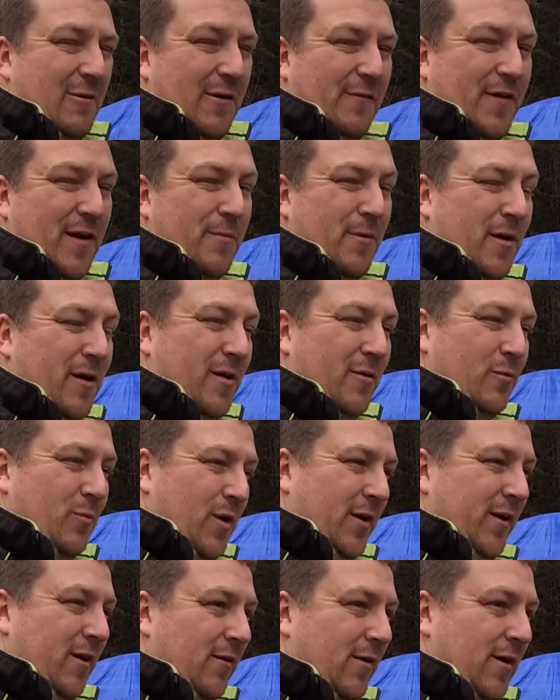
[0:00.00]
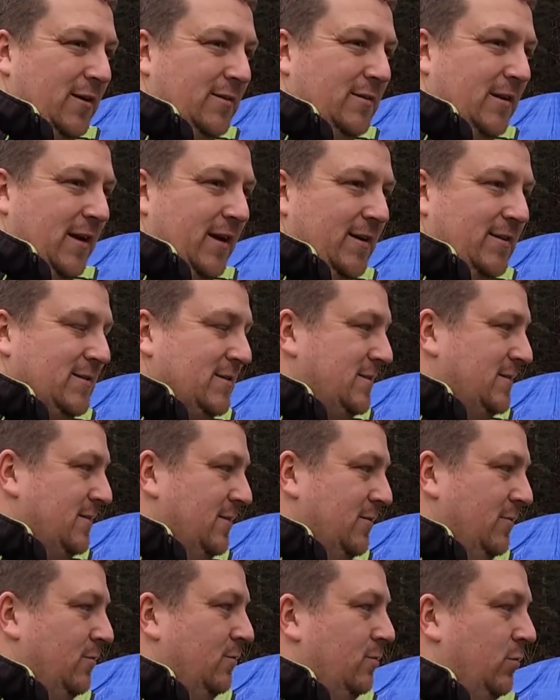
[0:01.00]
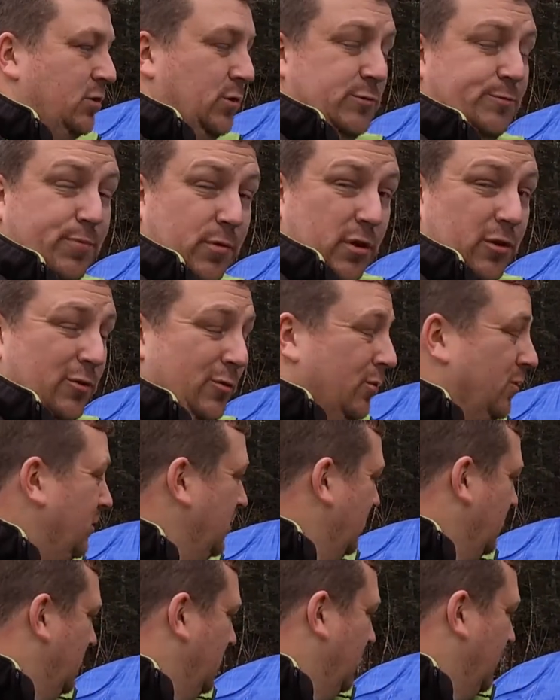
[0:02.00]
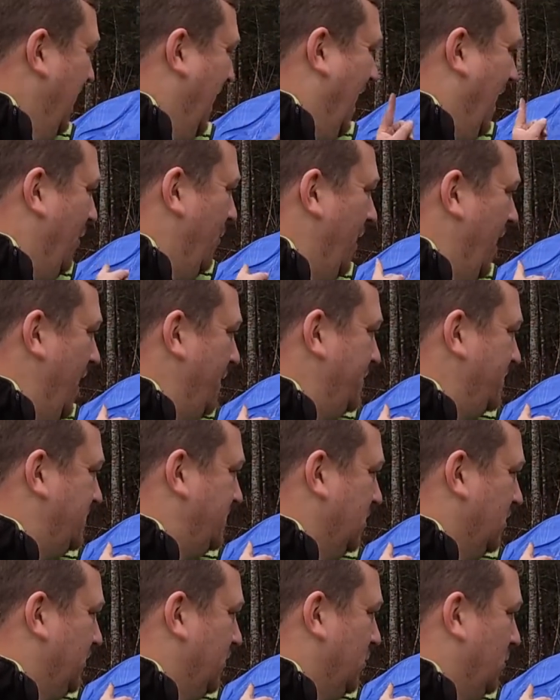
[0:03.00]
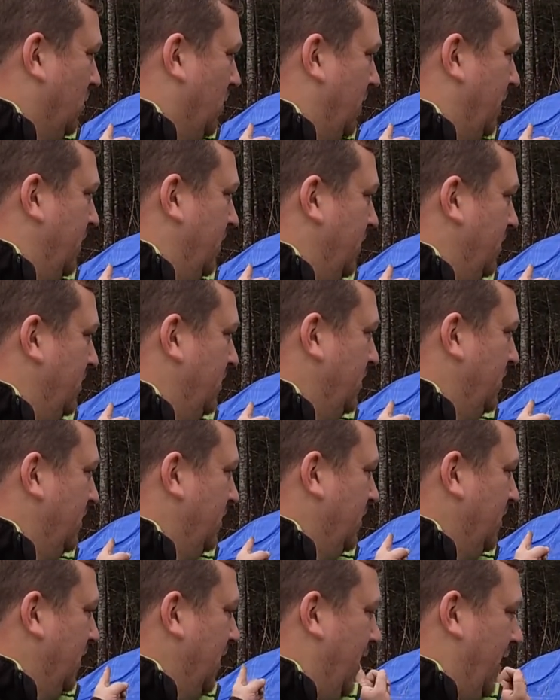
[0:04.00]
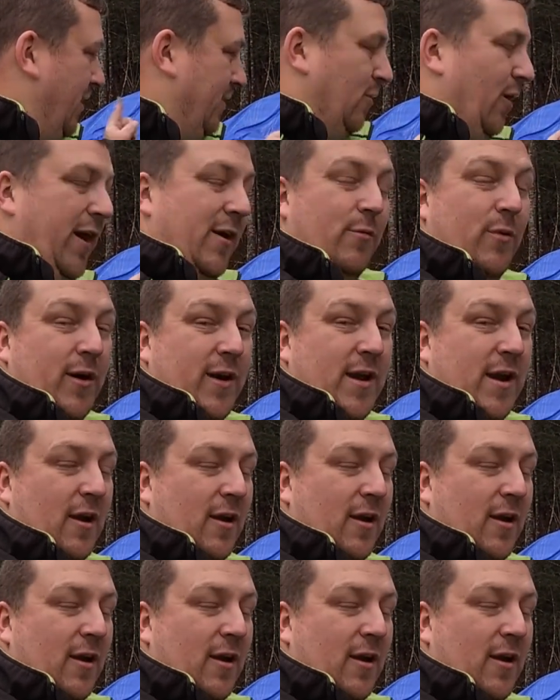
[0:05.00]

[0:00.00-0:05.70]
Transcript: if I bought one RSX, which was blue, how do I have a silver one and a gray one here?